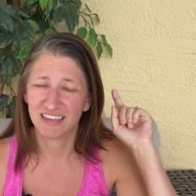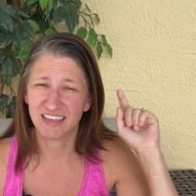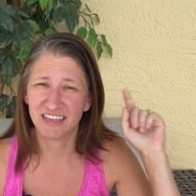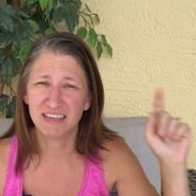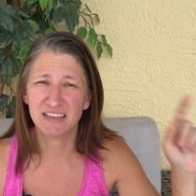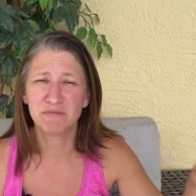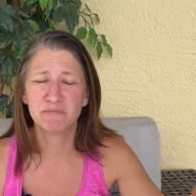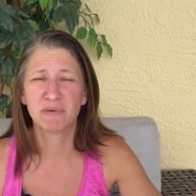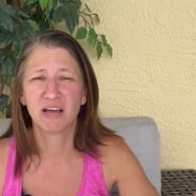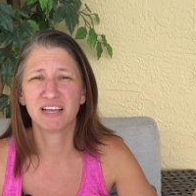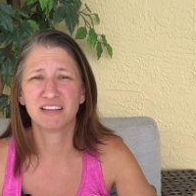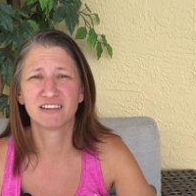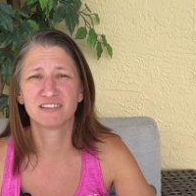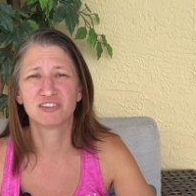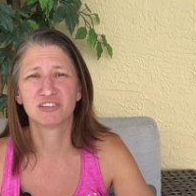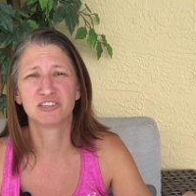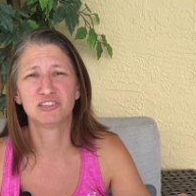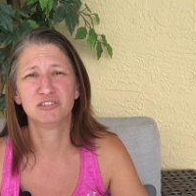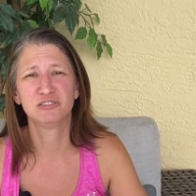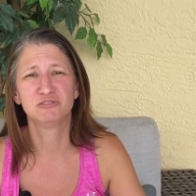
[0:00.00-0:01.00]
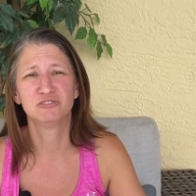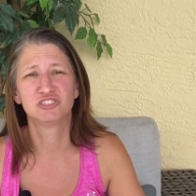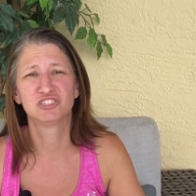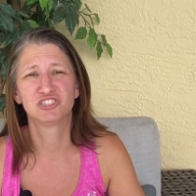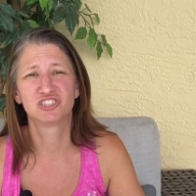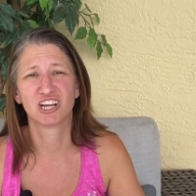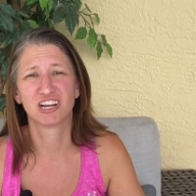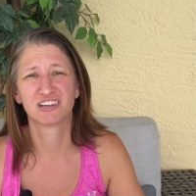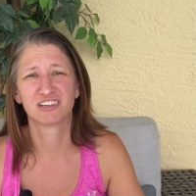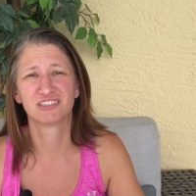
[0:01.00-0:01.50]
in my little huge
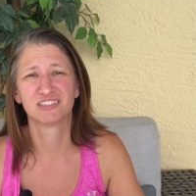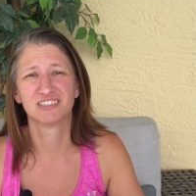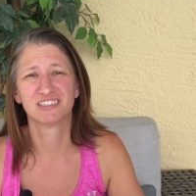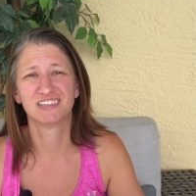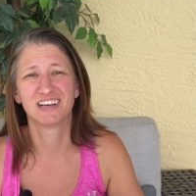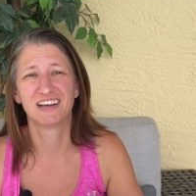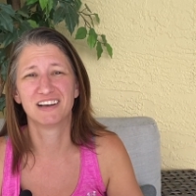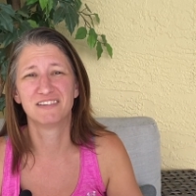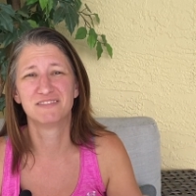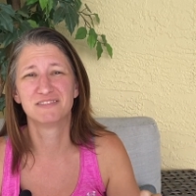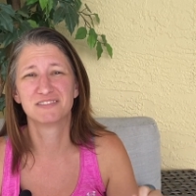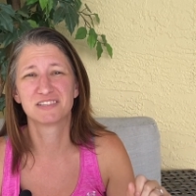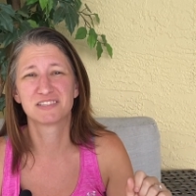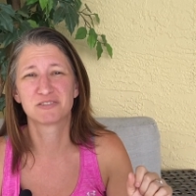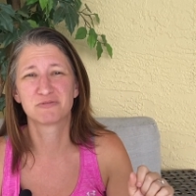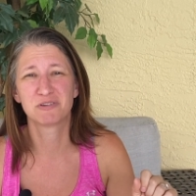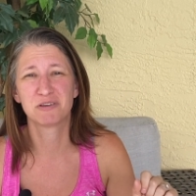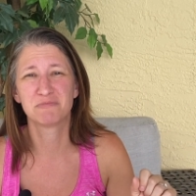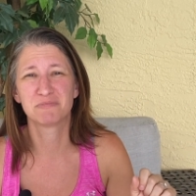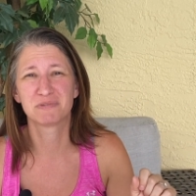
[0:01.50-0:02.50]
jungle of sweet